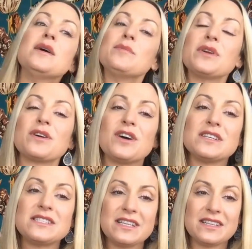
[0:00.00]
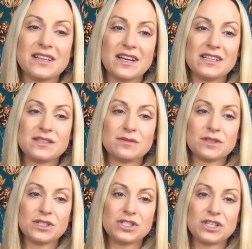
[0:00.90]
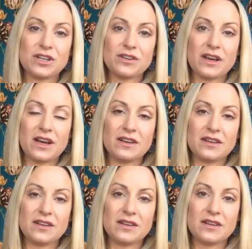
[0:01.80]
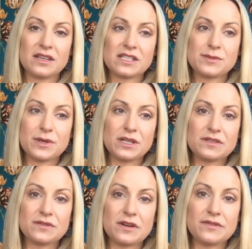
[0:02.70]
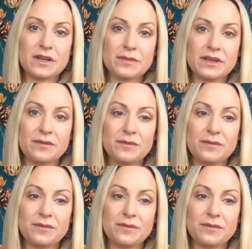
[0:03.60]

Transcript: but across state lines, and really share that experience for our family.